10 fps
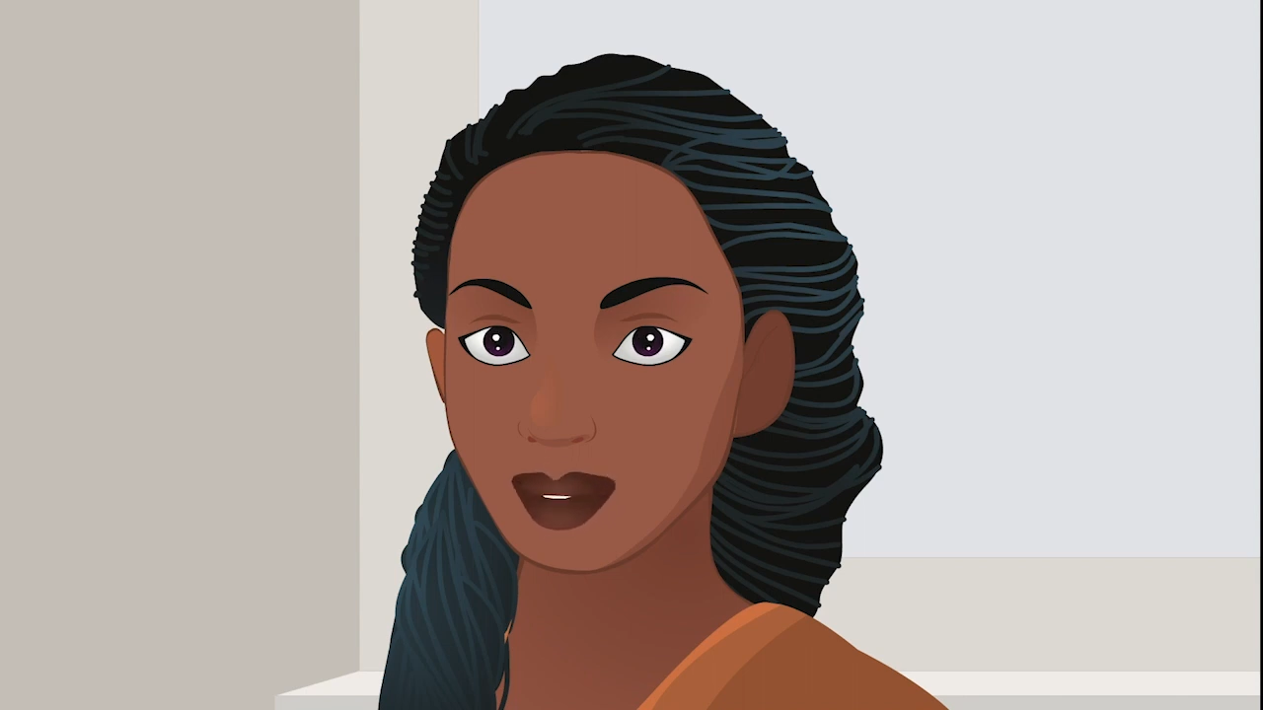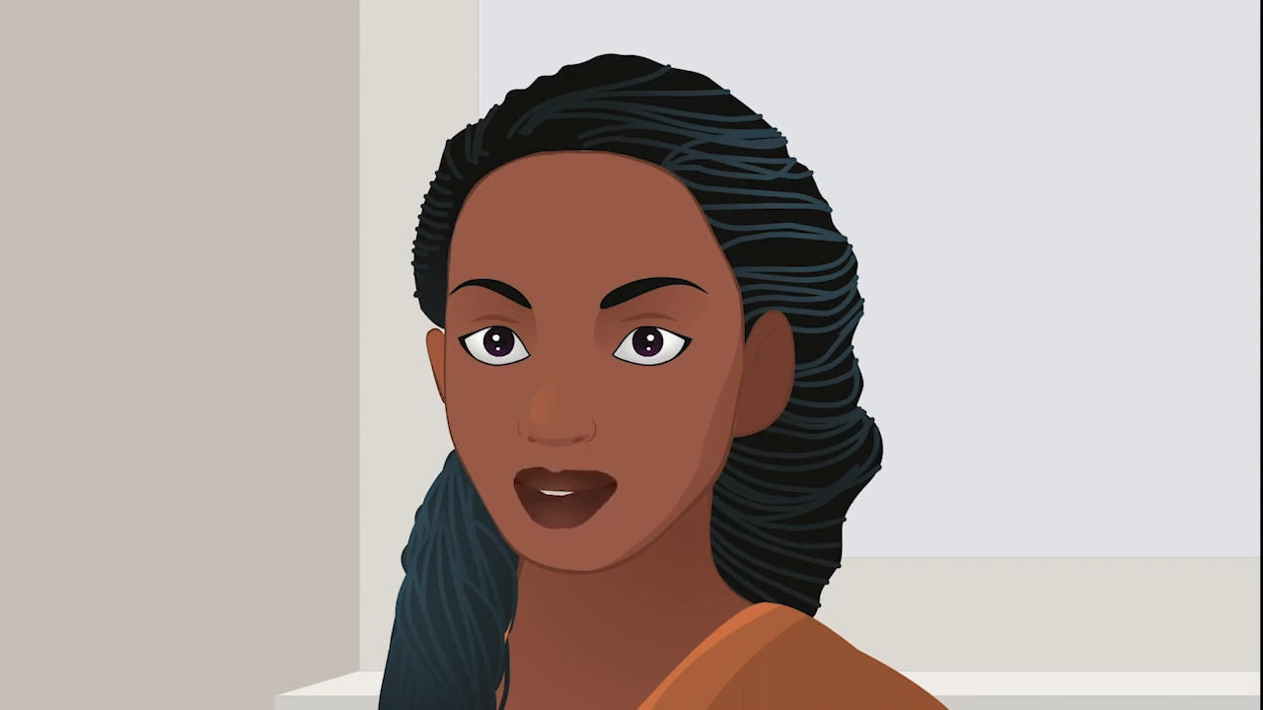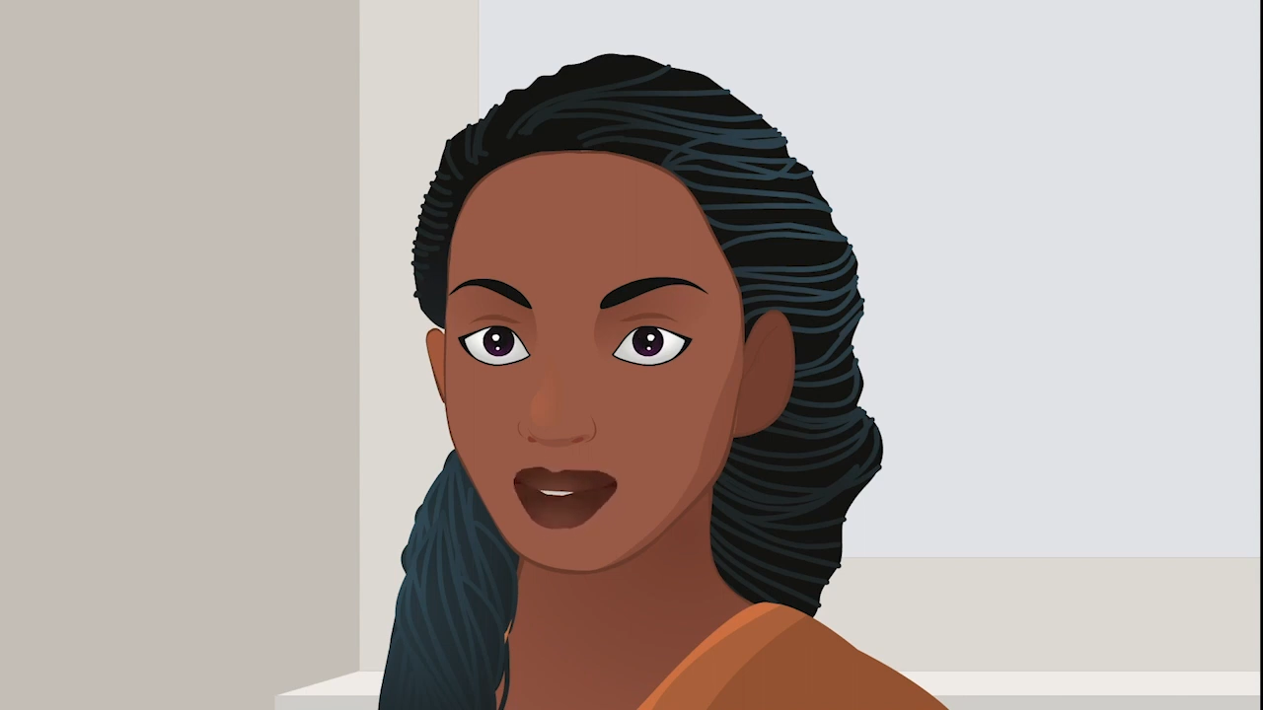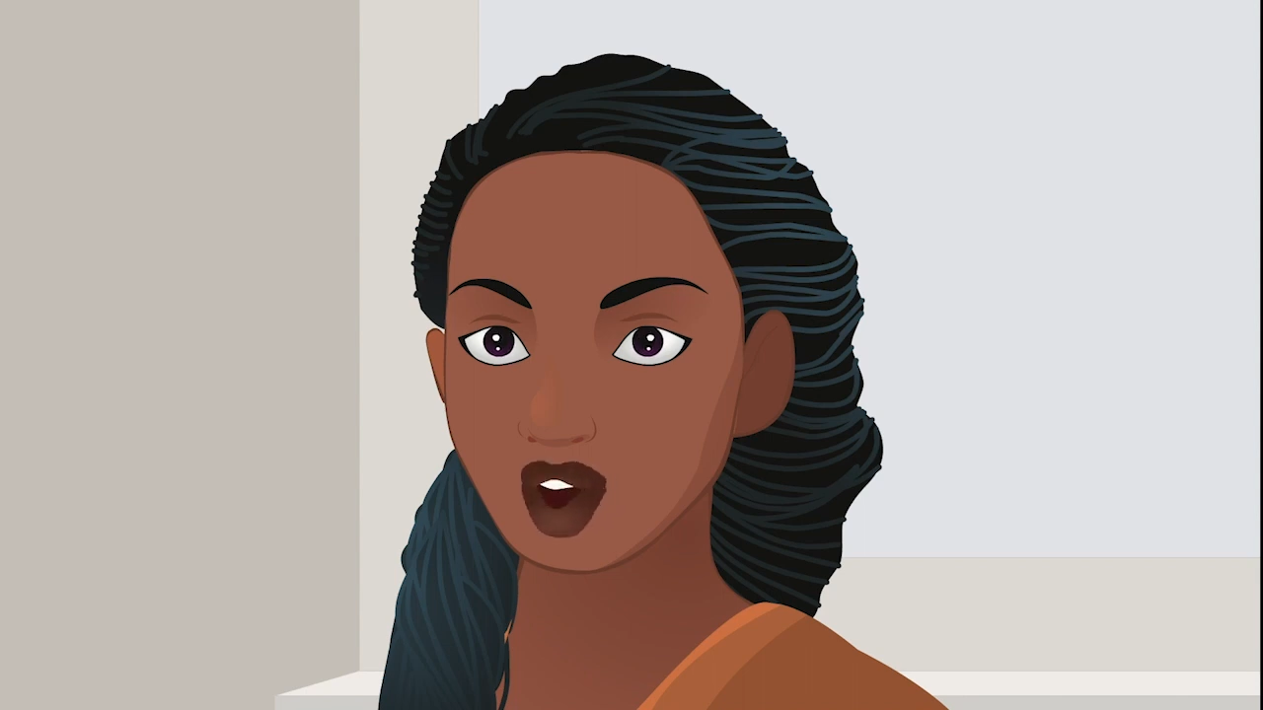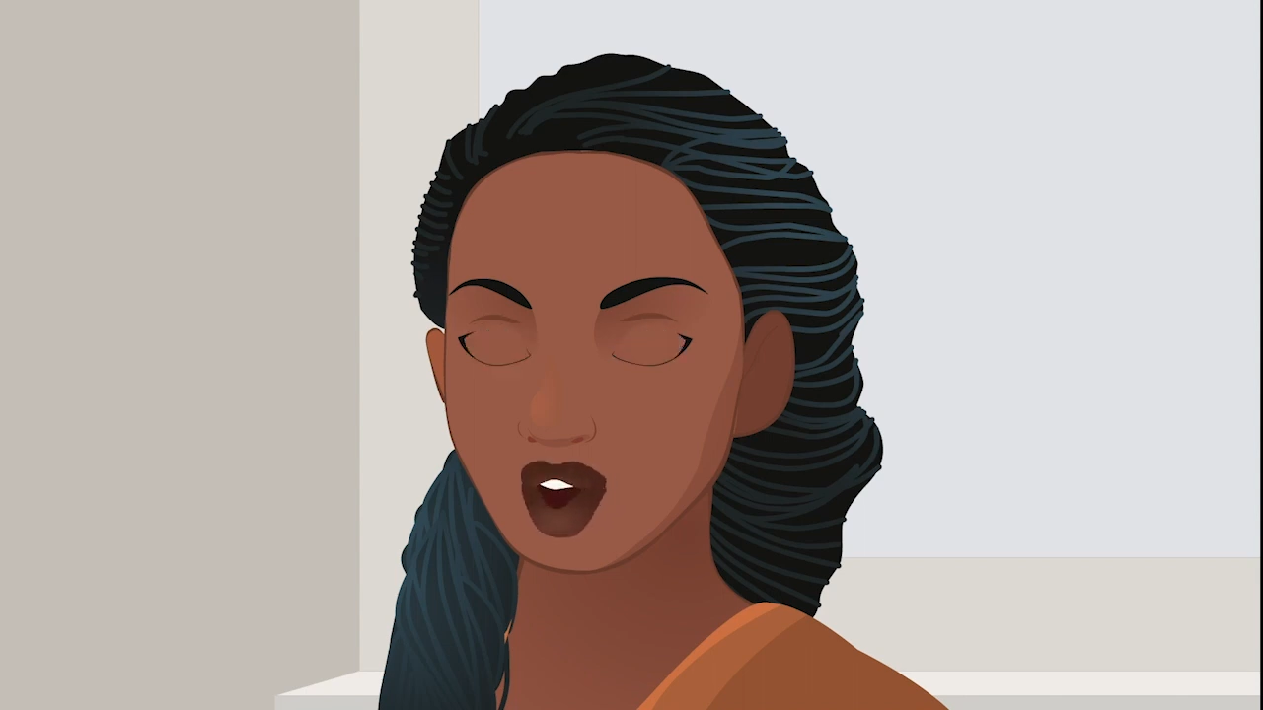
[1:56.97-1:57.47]

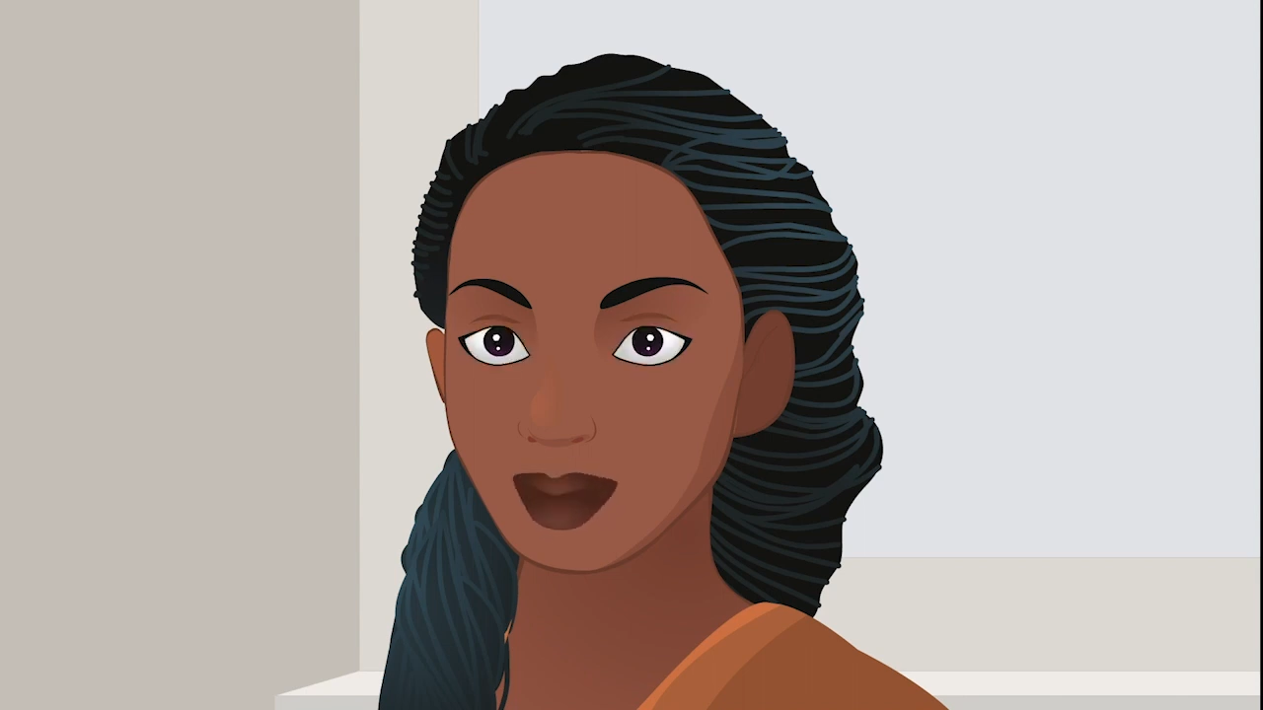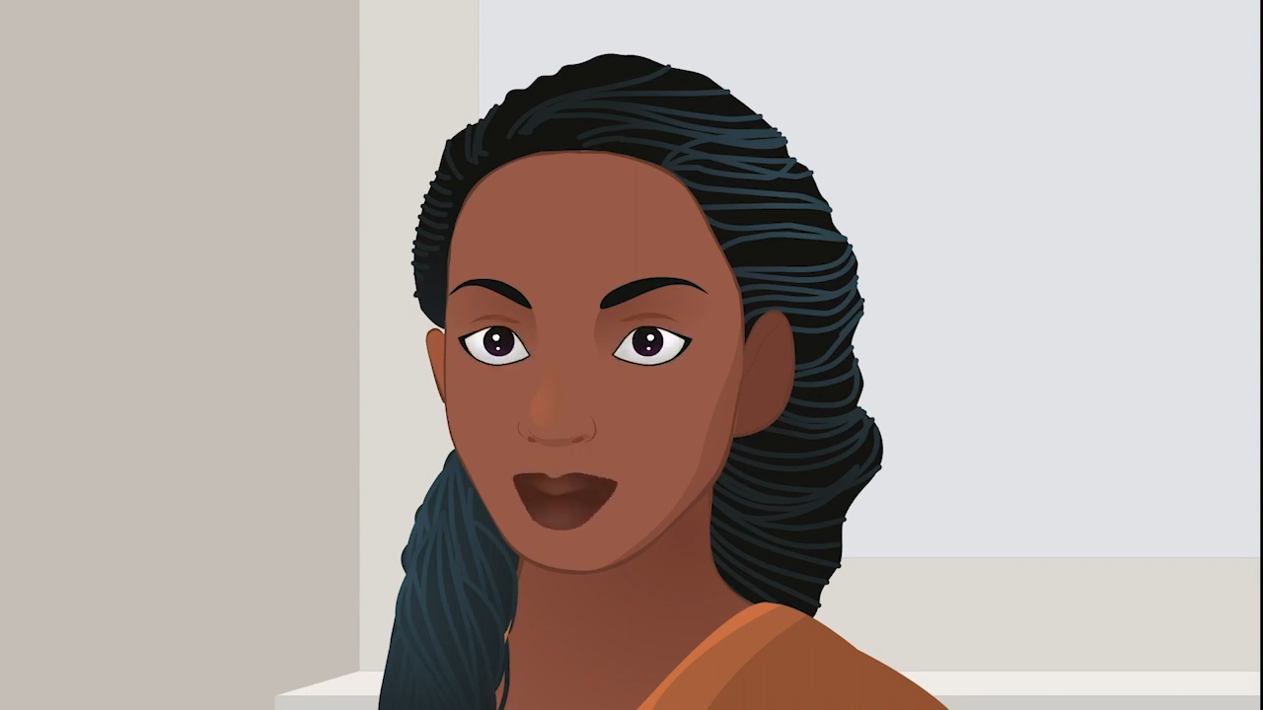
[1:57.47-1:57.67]
income.